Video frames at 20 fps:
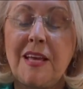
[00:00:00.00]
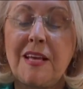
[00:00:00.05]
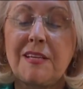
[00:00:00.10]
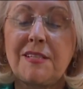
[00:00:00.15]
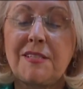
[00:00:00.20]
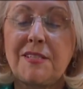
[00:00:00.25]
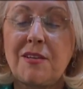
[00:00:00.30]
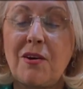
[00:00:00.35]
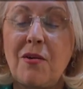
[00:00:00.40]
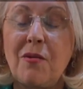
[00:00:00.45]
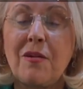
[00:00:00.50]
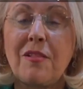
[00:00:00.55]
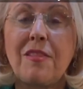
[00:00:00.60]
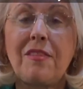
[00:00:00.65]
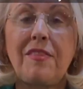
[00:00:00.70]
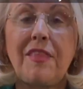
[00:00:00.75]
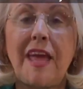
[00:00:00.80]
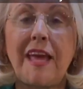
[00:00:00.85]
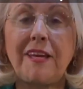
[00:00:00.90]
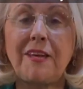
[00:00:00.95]
So
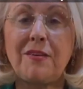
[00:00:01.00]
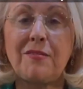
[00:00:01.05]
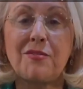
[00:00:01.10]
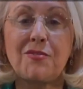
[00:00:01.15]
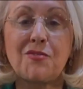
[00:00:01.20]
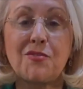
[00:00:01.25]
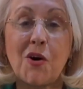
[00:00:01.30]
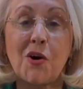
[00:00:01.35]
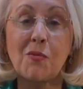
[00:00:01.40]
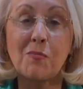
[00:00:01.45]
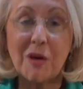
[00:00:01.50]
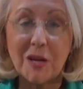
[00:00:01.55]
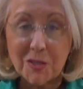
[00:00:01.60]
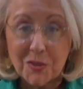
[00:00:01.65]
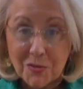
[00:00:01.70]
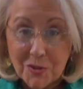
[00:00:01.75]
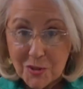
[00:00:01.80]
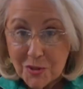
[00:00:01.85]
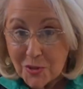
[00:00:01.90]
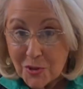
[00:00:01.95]
thank you so much
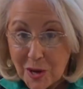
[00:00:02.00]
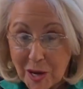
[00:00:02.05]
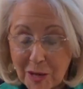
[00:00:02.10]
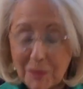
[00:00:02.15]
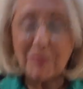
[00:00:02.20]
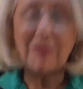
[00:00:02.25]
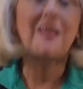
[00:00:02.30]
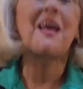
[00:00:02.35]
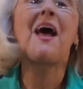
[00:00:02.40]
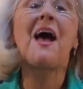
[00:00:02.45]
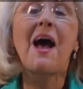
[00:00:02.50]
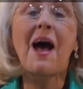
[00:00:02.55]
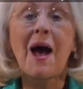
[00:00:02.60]
for joining me.